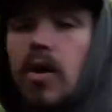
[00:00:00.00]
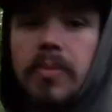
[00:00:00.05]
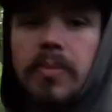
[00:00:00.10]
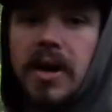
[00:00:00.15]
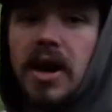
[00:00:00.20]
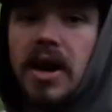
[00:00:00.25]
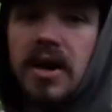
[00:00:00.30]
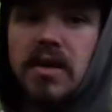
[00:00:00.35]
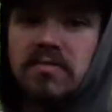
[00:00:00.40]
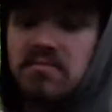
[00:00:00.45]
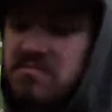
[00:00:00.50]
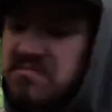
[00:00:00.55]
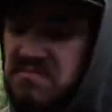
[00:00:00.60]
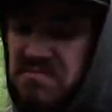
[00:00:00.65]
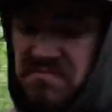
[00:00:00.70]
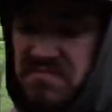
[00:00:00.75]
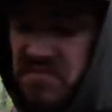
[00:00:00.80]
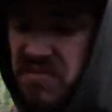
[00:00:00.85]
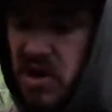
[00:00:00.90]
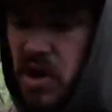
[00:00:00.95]
up there,
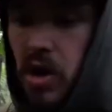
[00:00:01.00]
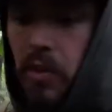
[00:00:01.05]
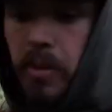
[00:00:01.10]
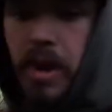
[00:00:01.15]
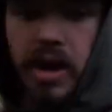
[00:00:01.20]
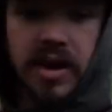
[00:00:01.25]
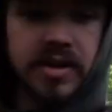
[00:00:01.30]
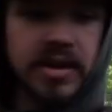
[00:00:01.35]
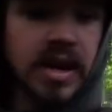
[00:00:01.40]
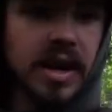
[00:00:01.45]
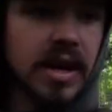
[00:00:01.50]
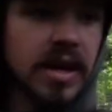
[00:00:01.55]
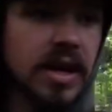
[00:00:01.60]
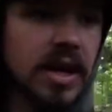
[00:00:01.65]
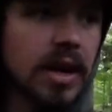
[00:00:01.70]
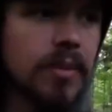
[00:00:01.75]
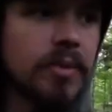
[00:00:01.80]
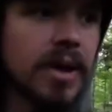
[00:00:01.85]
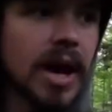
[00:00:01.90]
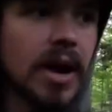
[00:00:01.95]
no buck sign.
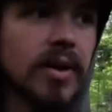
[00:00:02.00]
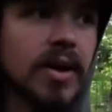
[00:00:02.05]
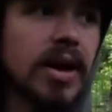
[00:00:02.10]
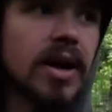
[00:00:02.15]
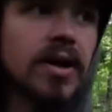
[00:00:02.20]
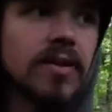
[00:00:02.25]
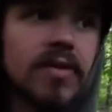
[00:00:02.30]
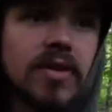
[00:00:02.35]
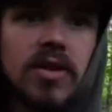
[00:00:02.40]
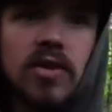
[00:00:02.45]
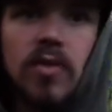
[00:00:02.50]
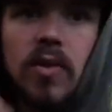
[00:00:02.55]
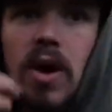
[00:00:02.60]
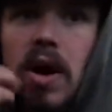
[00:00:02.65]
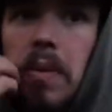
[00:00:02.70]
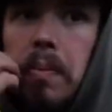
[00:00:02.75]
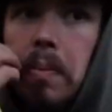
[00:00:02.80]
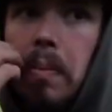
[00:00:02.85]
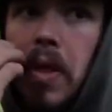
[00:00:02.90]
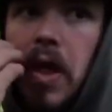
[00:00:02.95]
Come down here in the
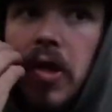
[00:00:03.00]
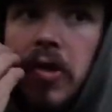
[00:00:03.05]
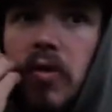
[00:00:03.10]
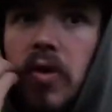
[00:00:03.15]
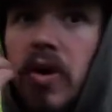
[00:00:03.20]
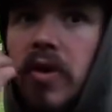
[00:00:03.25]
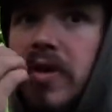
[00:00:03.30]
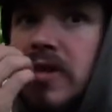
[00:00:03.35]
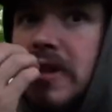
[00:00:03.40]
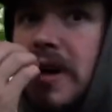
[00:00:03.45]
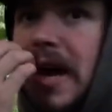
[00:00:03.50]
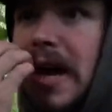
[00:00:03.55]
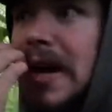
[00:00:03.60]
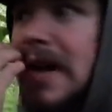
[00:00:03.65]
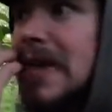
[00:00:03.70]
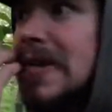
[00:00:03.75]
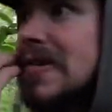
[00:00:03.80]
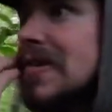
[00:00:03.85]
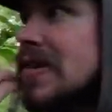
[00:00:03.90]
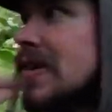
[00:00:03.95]
swamp, that's where all the sign
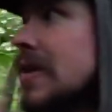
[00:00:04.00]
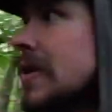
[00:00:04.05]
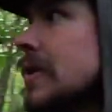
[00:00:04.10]
is.